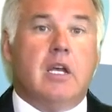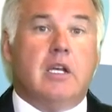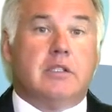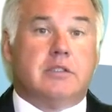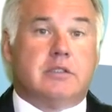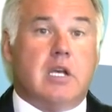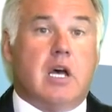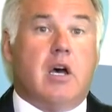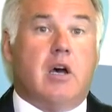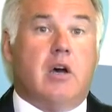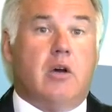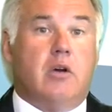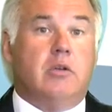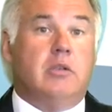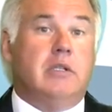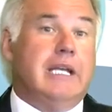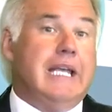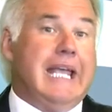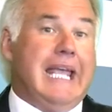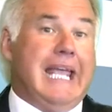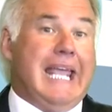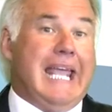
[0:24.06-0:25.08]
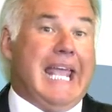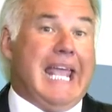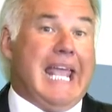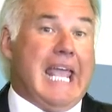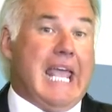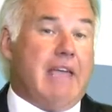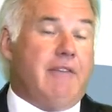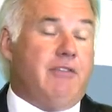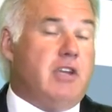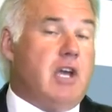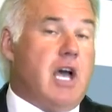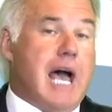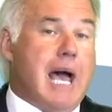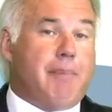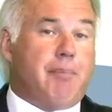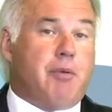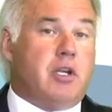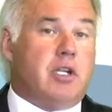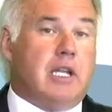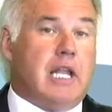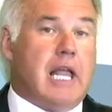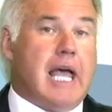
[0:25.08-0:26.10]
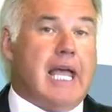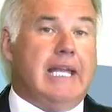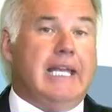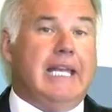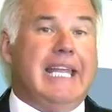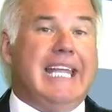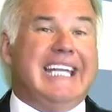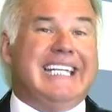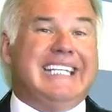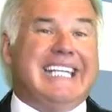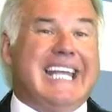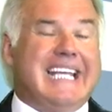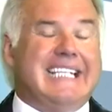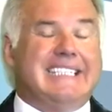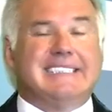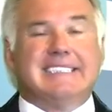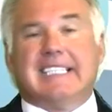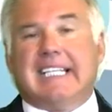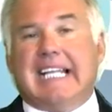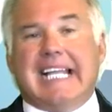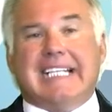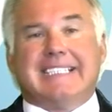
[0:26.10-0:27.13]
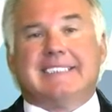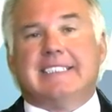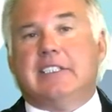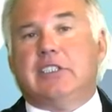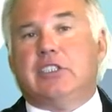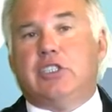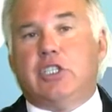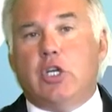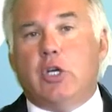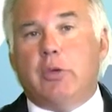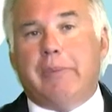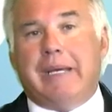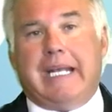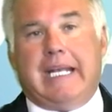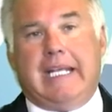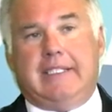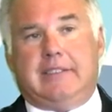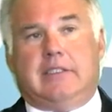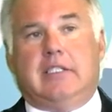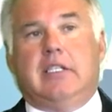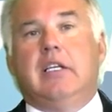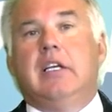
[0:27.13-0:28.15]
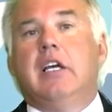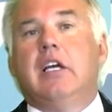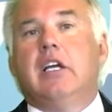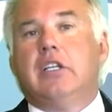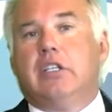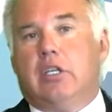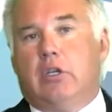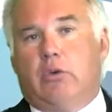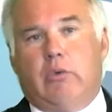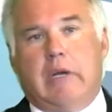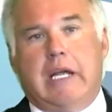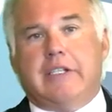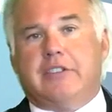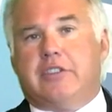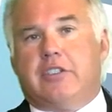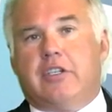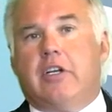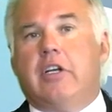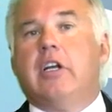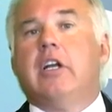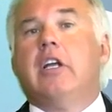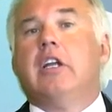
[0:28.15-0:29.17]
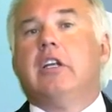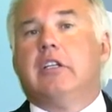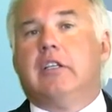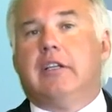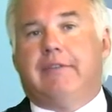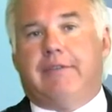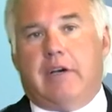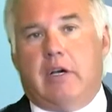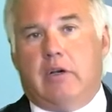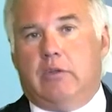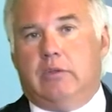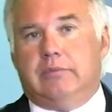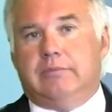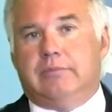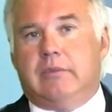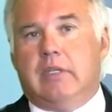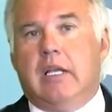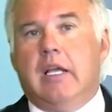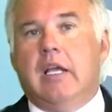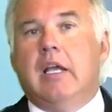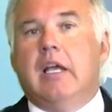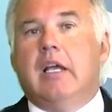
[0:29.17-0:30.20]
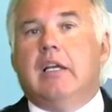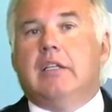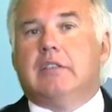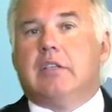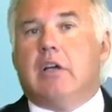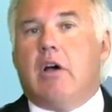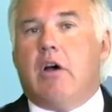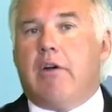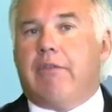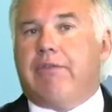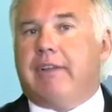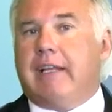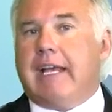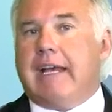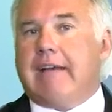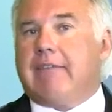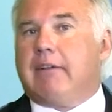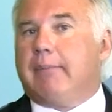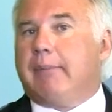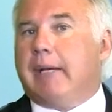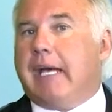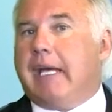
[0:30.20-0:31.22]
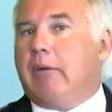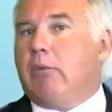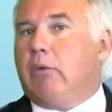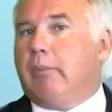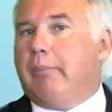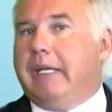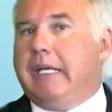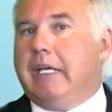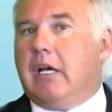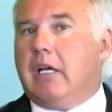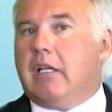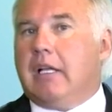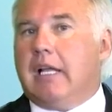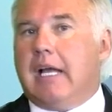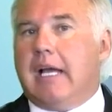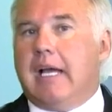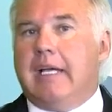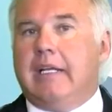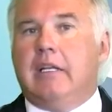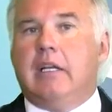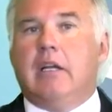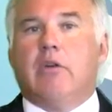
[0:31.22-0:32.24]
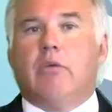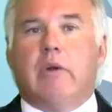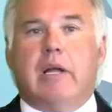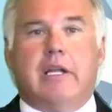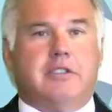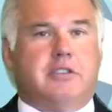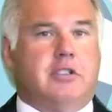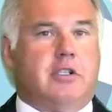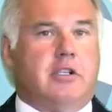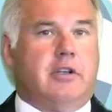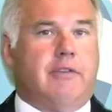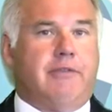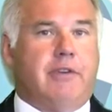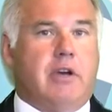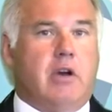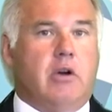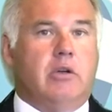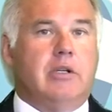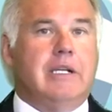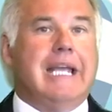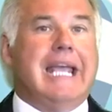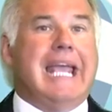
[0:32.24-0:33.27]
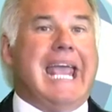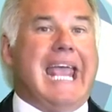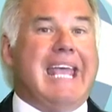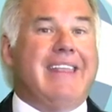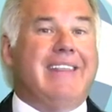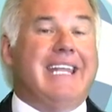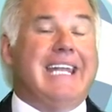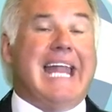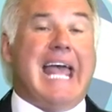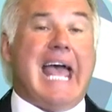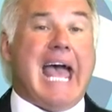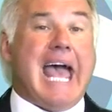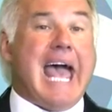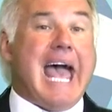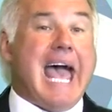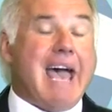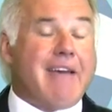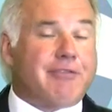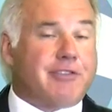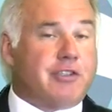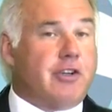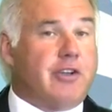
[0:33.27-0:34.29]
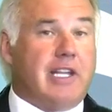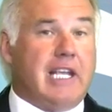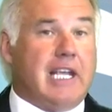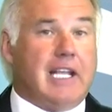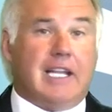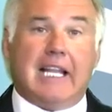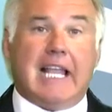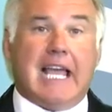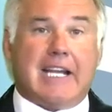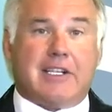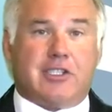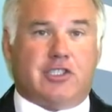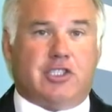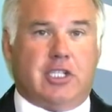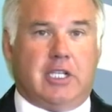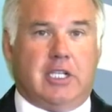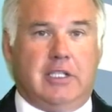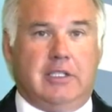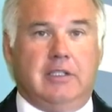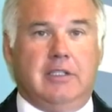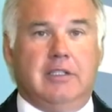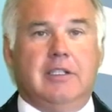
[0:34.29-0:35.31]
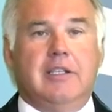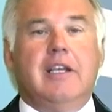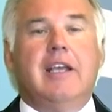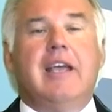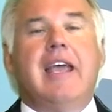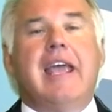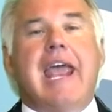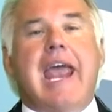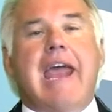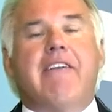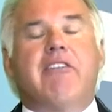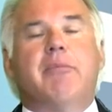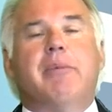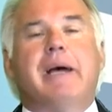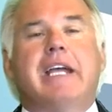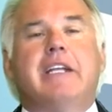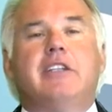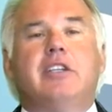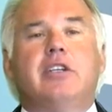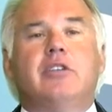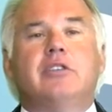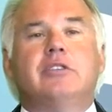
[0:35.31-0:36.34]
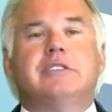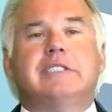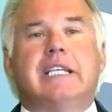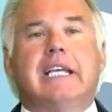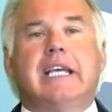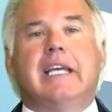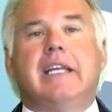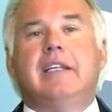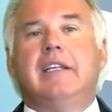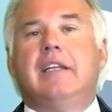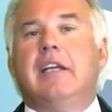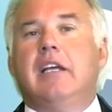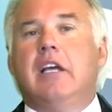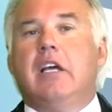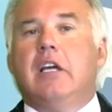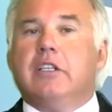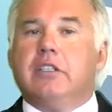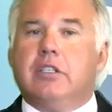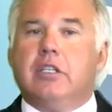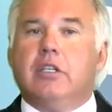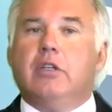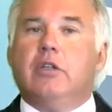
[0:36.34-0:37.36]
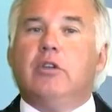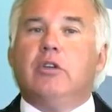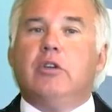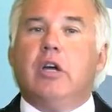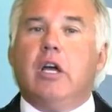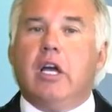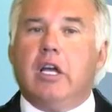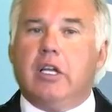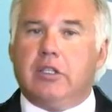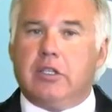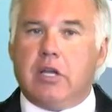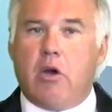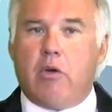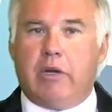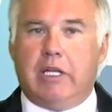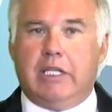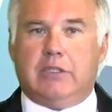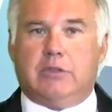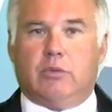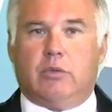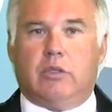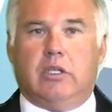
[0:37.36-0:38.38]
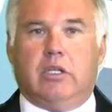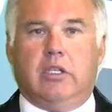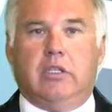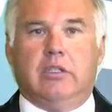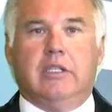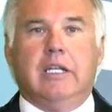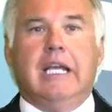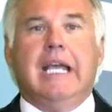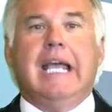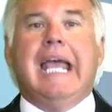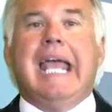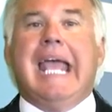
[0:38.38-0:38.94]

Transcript: So if you hop online, it takes less than two minutes to register to vote so hopefully everybody will be online, register to vote, and then after the election, everybody tunes in to Tony's World